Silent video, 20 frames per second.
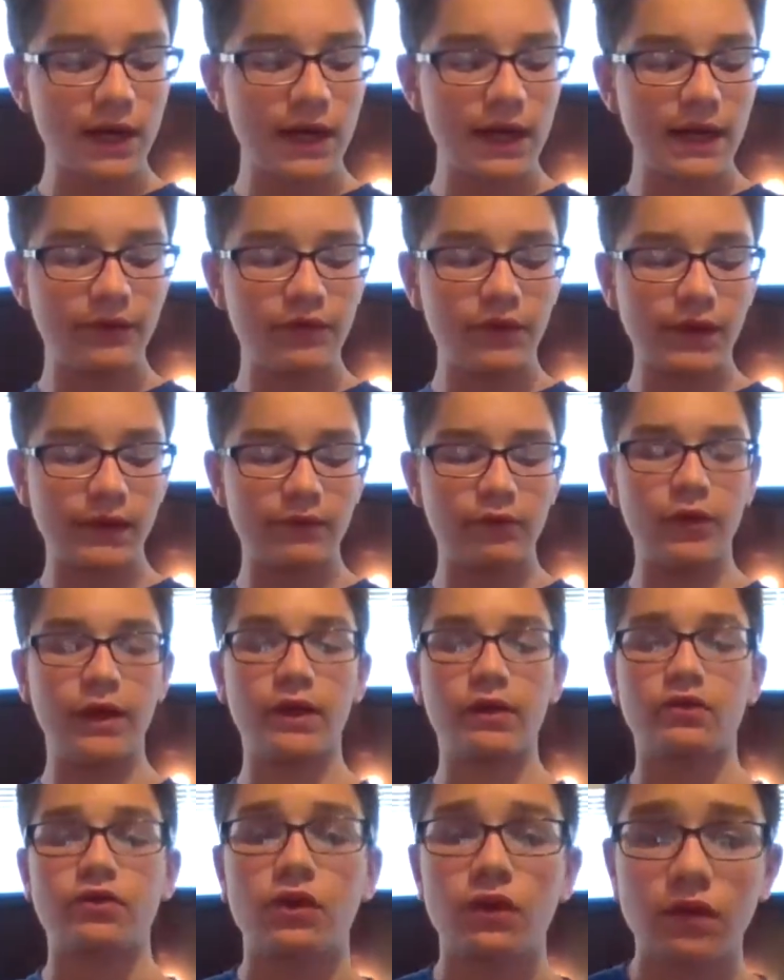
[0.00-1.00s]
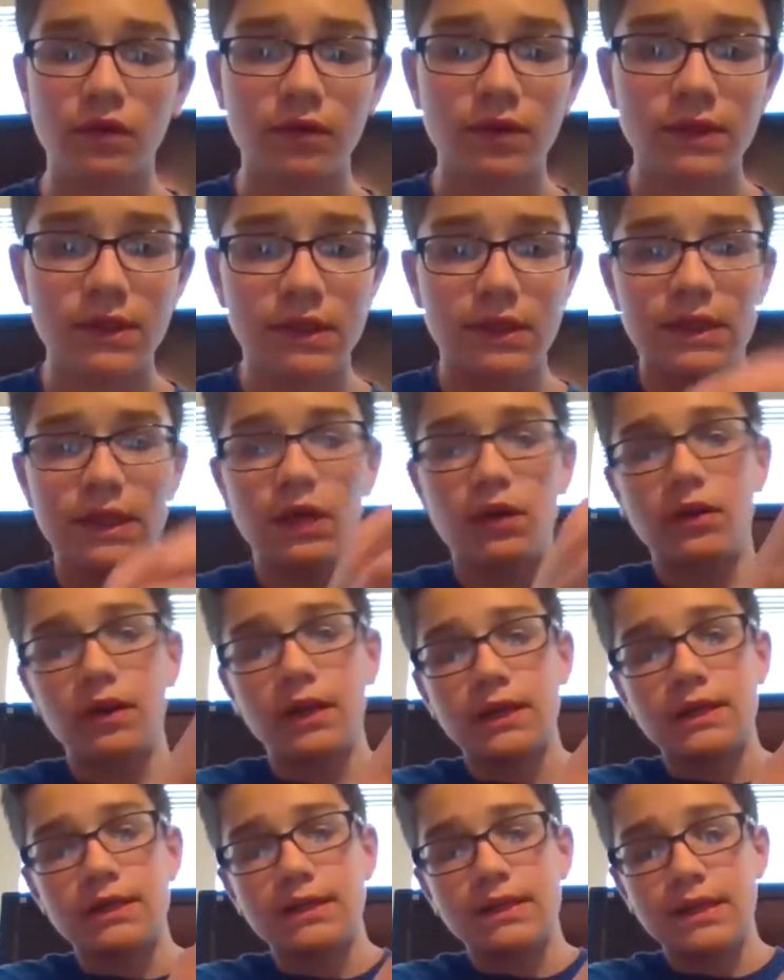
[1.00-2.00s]
if you have Wii controllers, and here
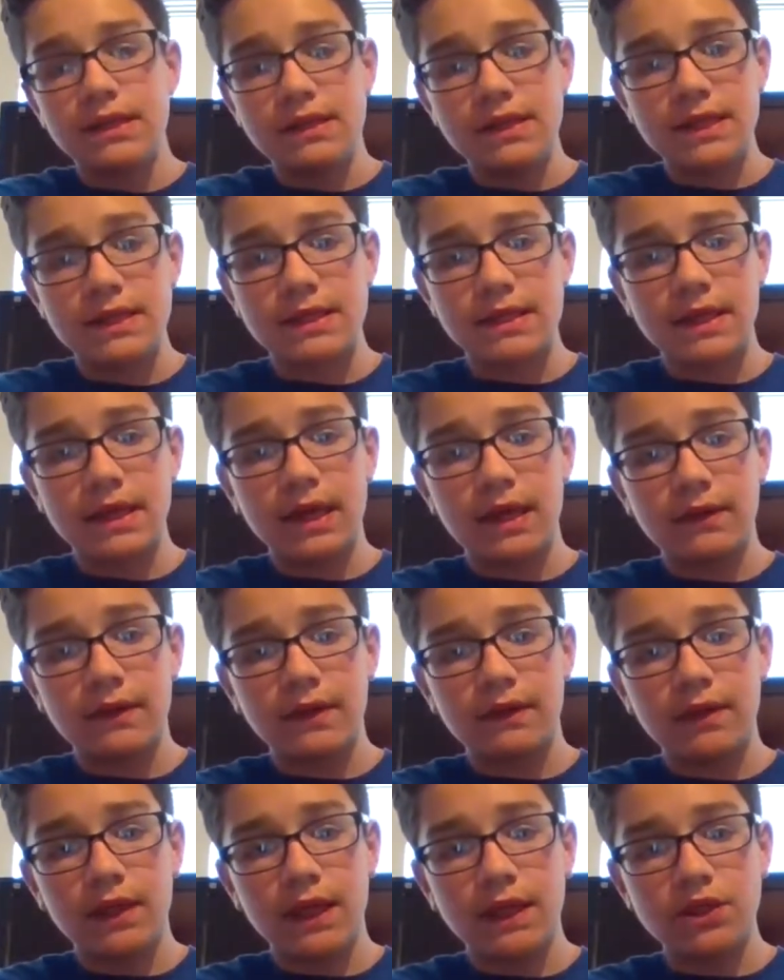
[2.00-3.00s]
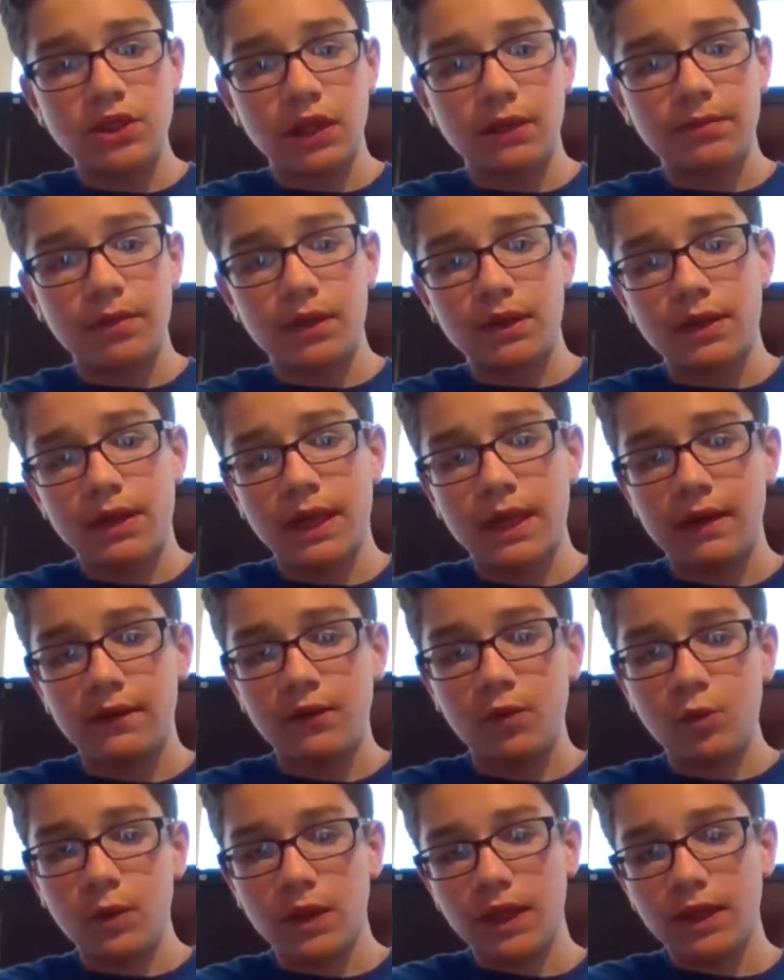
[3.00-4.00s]
is the disc, and then the eject button
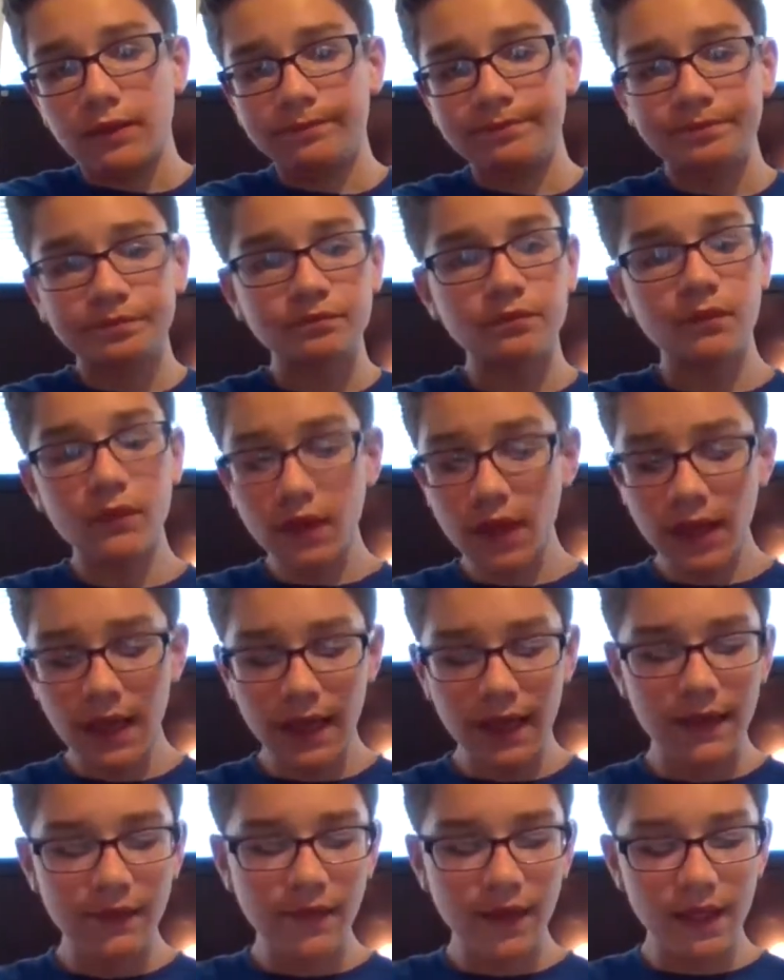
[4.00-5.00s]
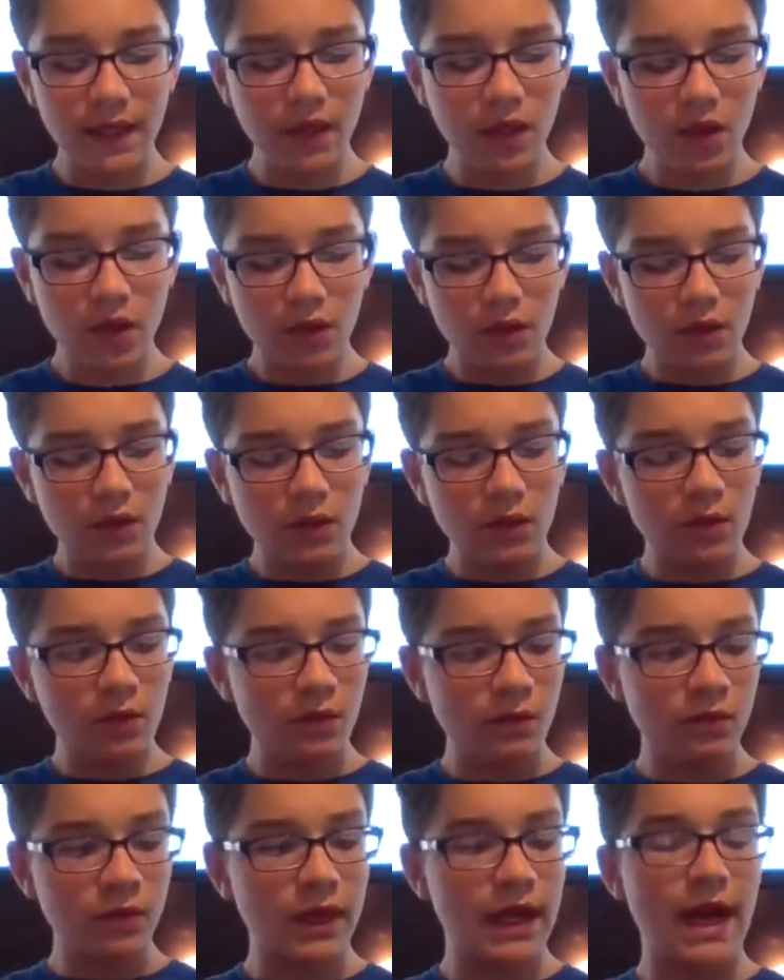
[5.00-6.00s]
and the Wii. And then
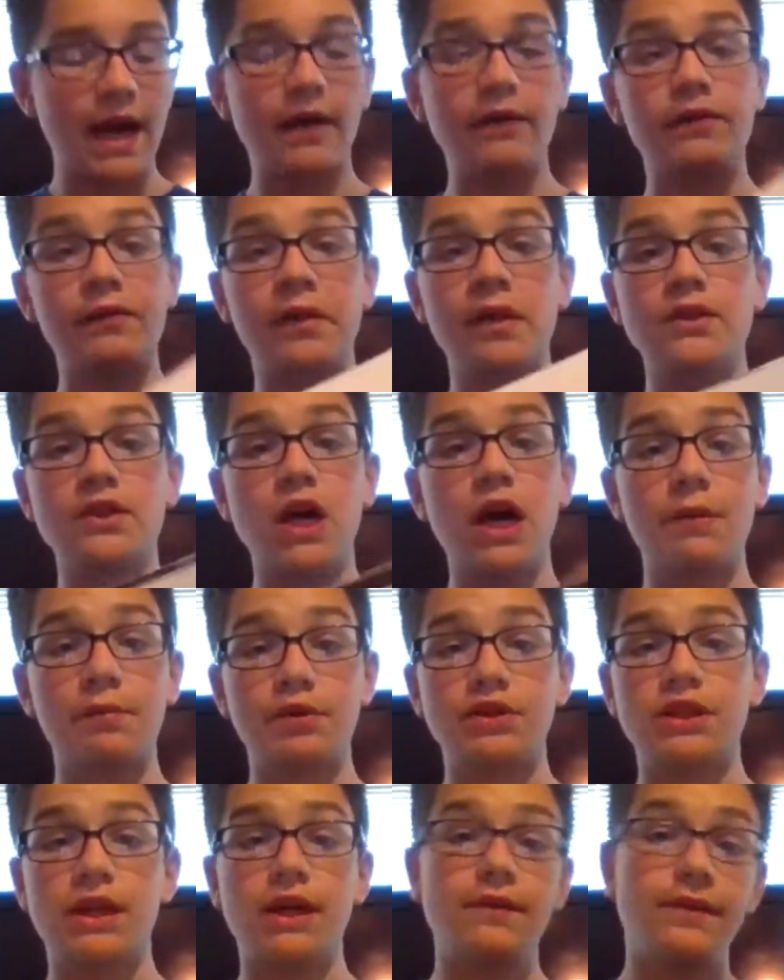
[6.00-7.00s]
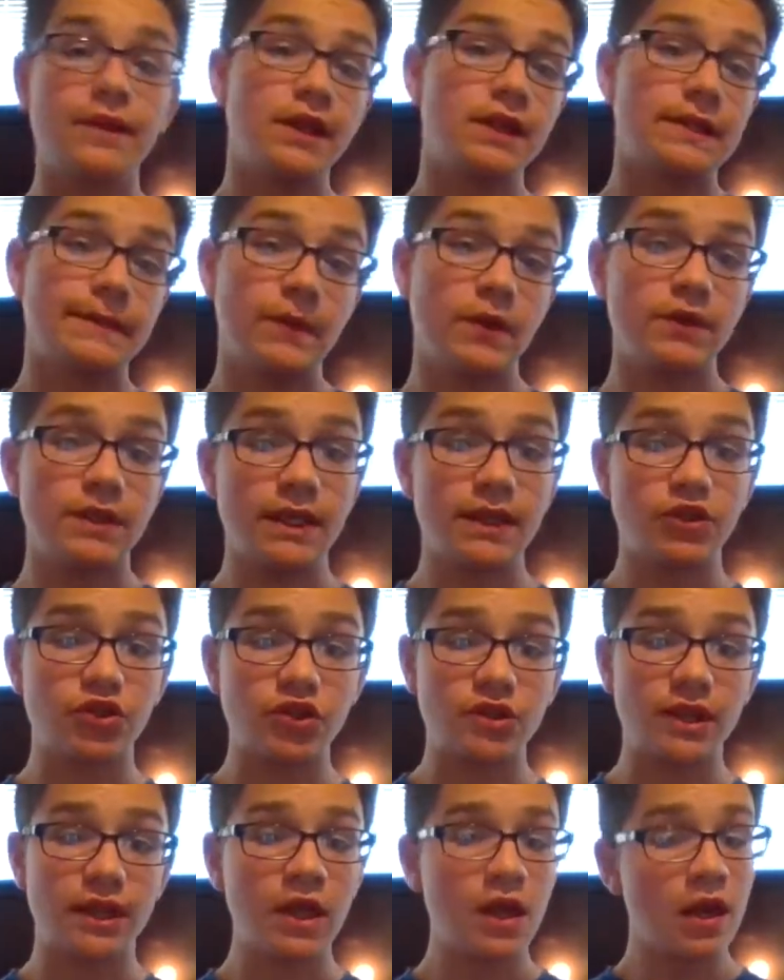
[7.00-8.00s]
we have the top, which I think is the most
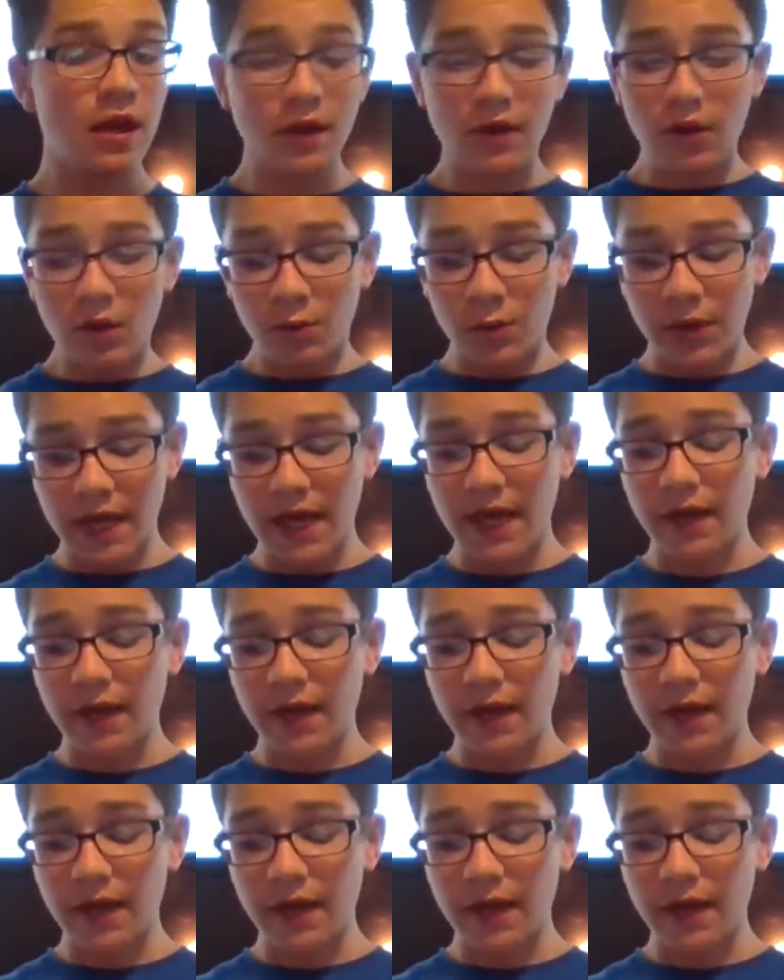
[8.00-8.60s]
interesting. We